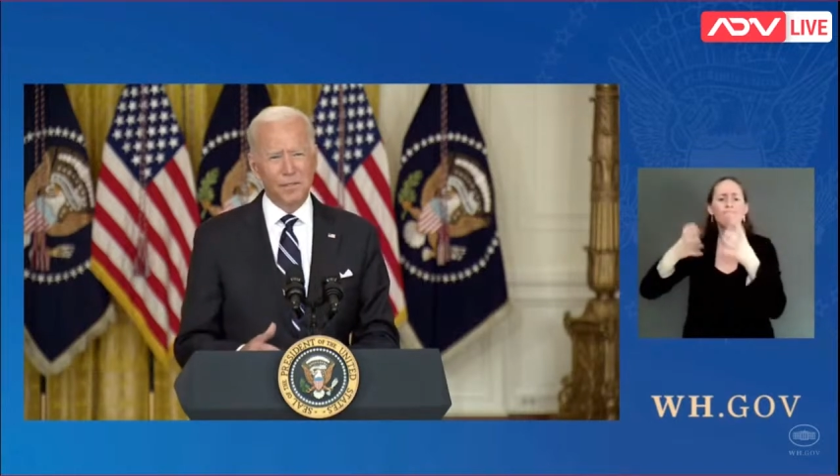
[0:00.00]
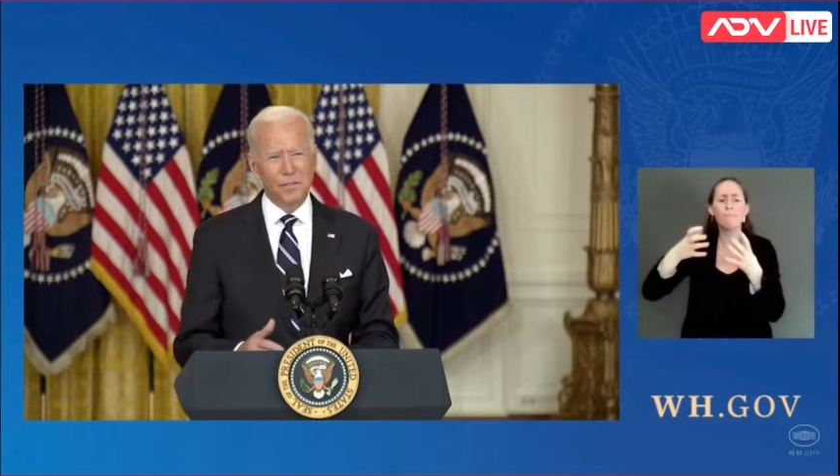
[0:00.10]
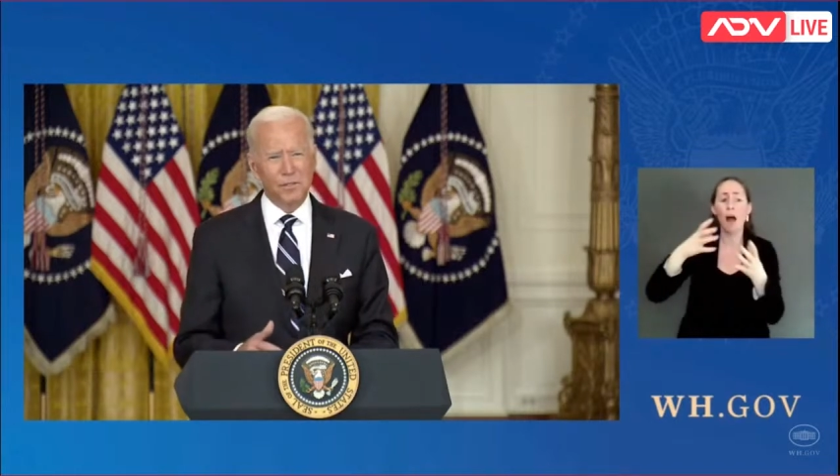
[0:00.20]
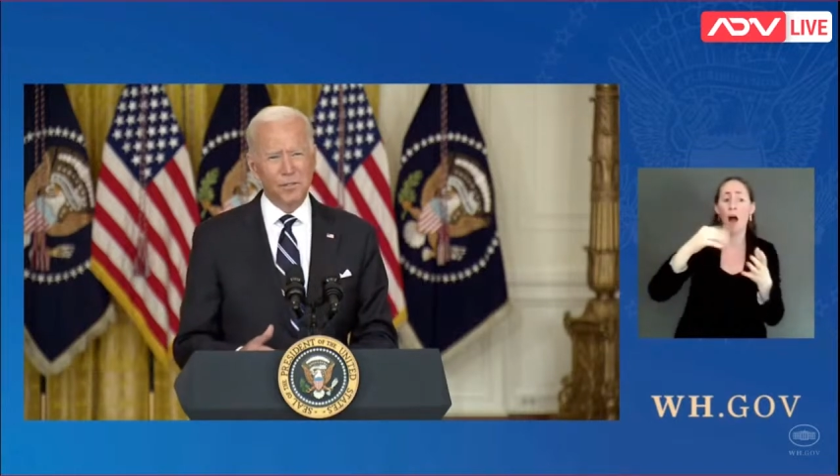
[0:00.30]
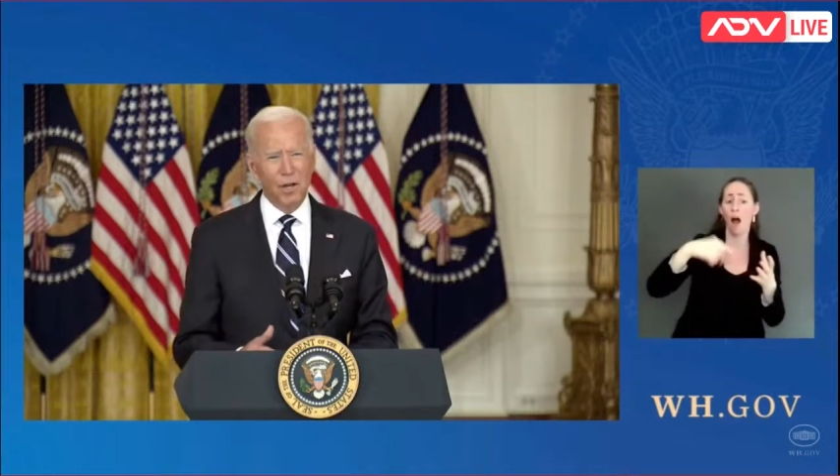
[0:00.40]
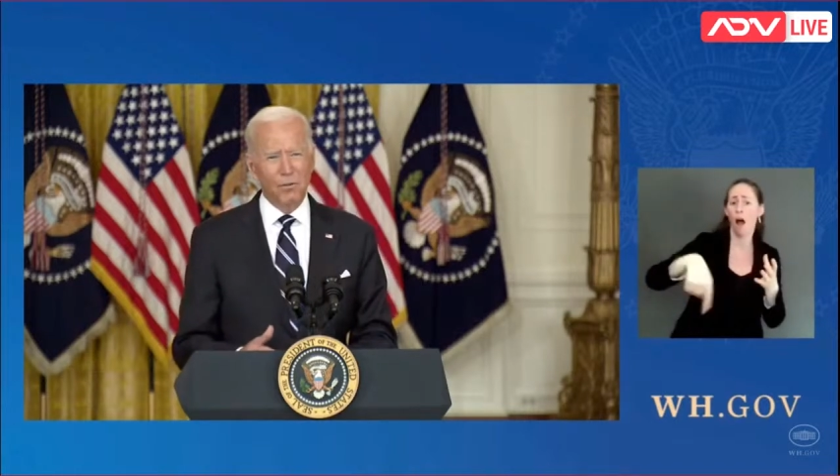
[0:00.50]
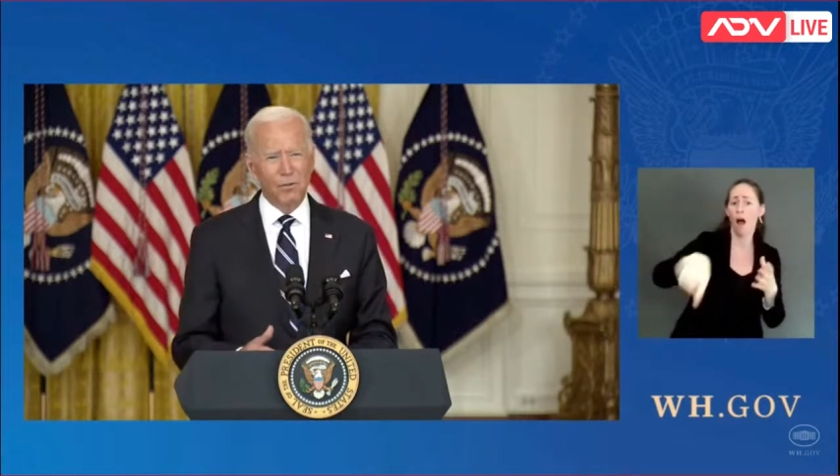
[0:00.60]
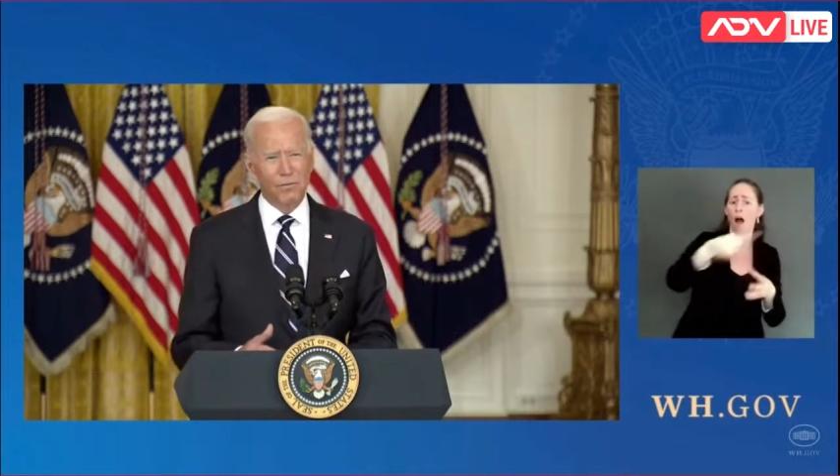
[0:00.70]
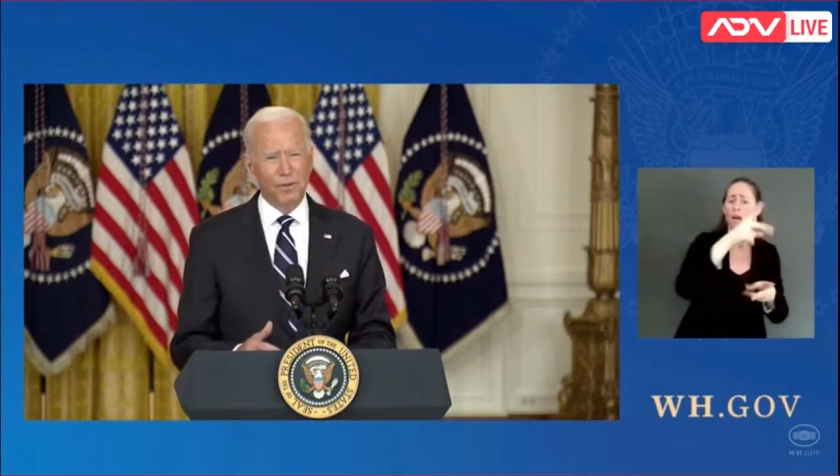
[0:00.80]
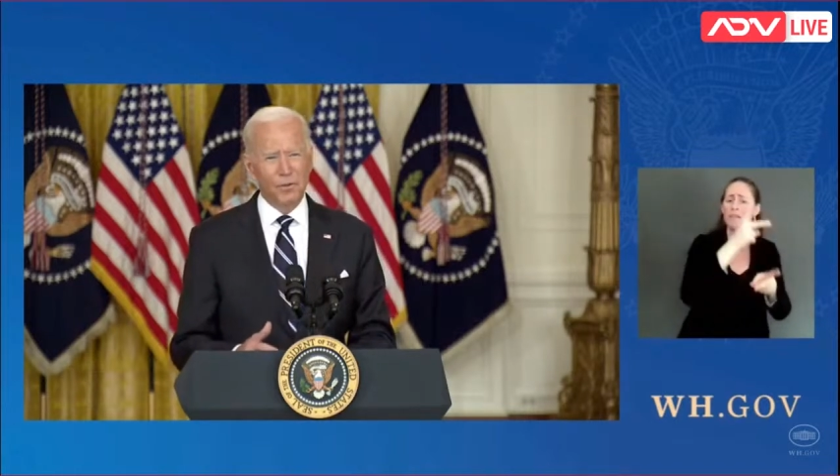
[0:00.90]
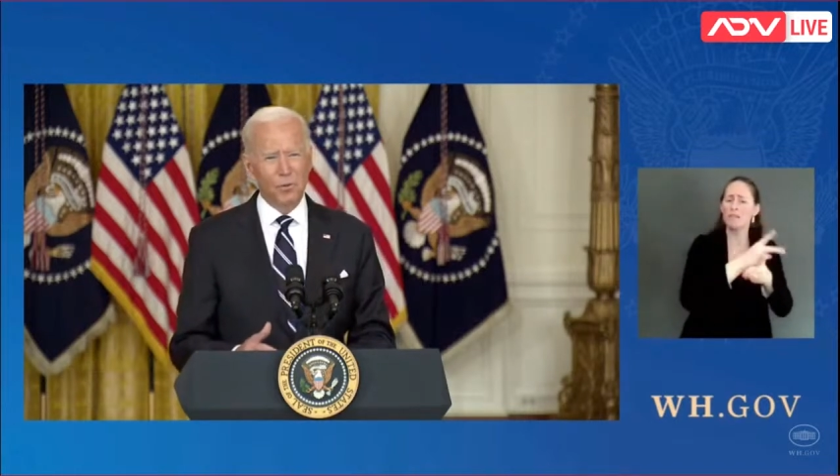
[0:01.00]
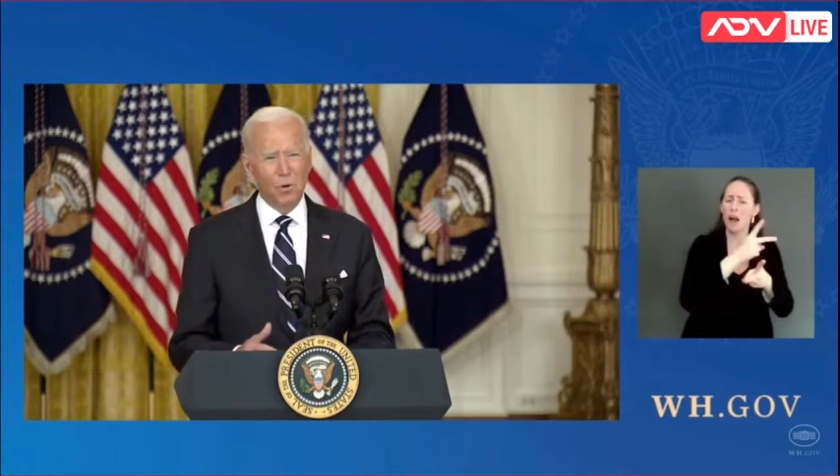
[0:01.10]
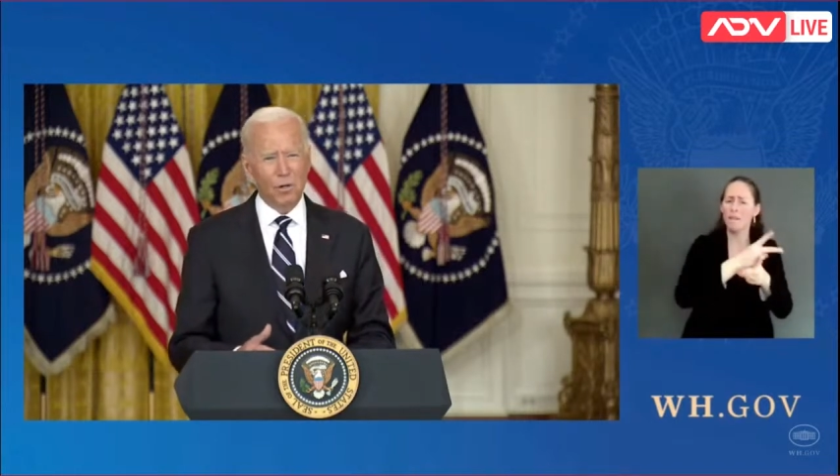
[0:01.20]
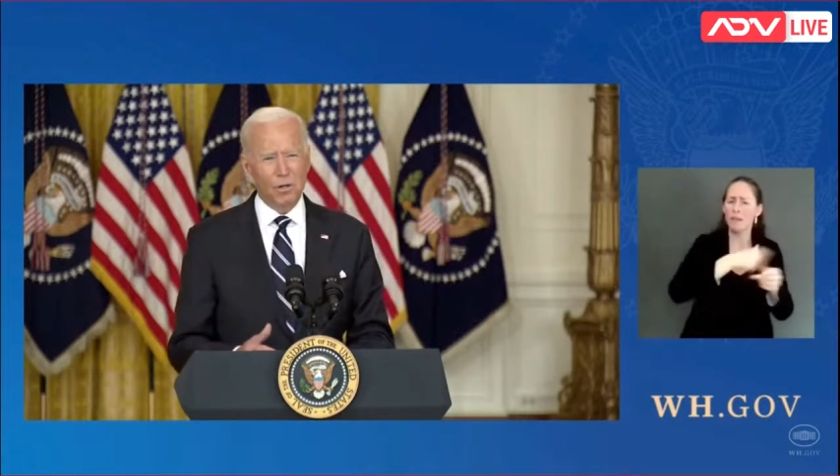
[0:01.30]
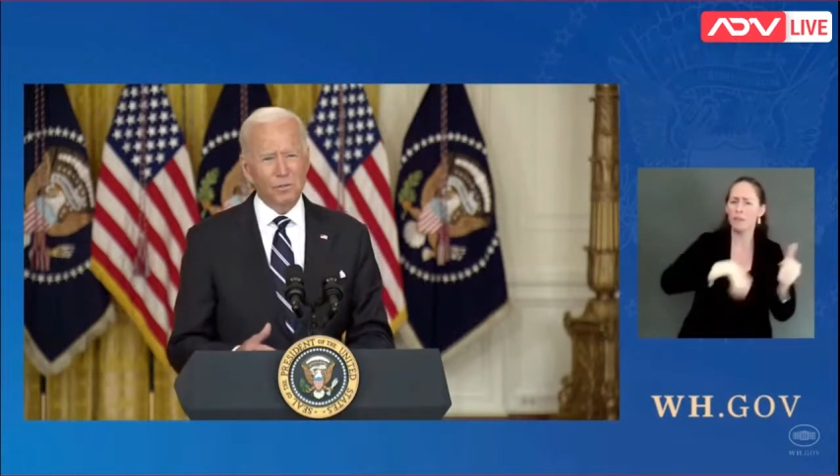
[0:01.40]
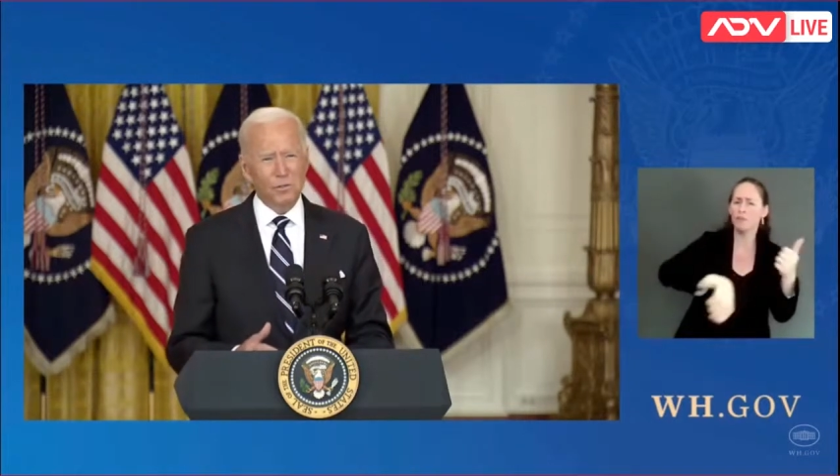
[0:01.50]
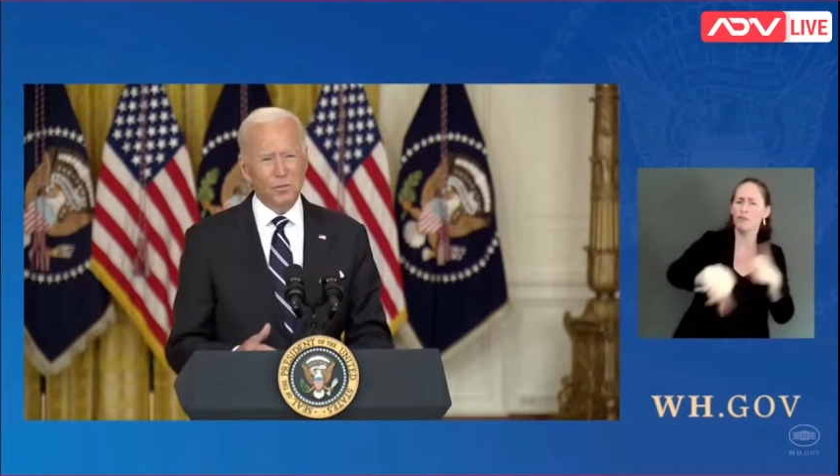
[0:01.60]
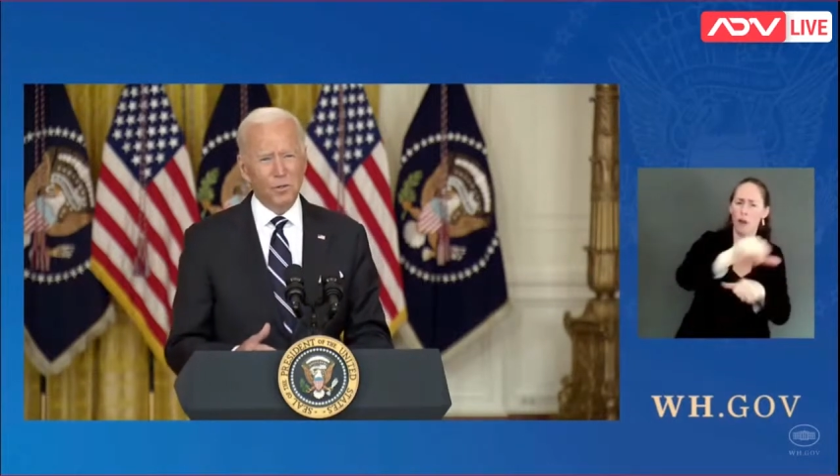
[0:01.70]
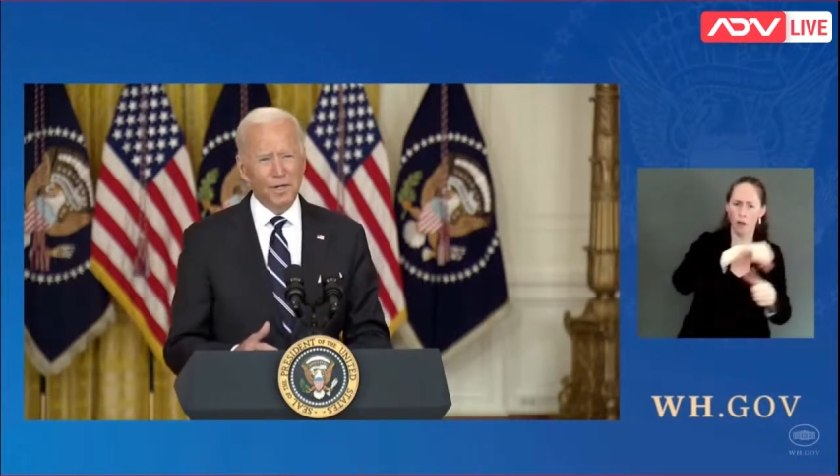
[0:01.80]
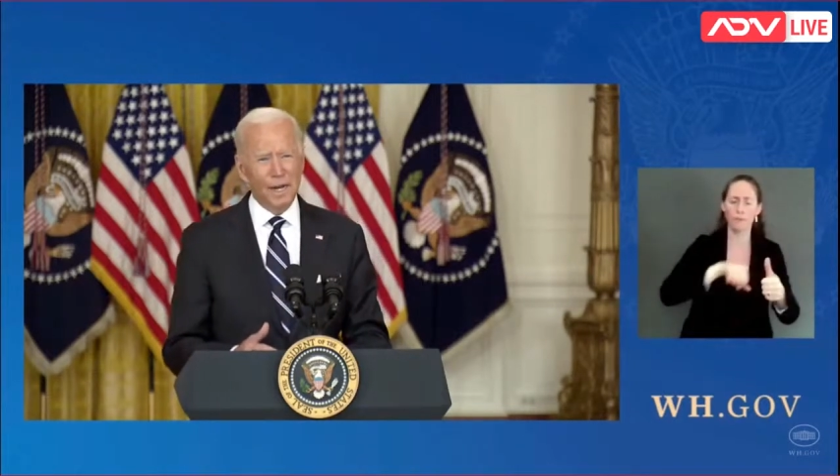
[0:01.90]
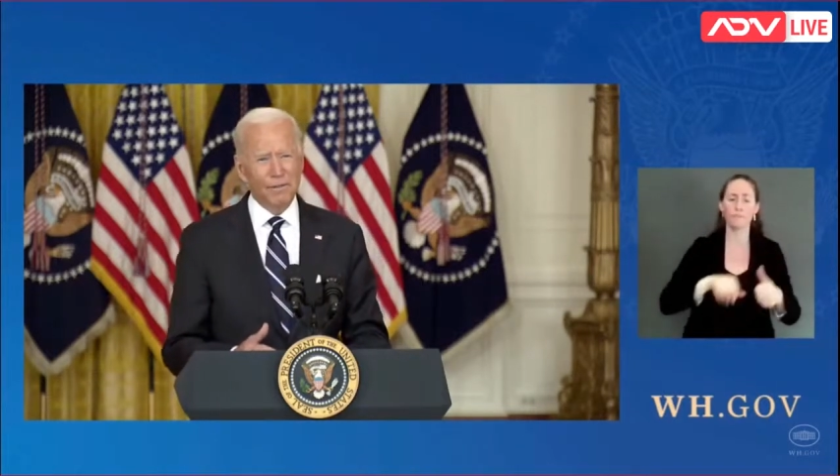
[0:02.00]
you should know that federal workers are doing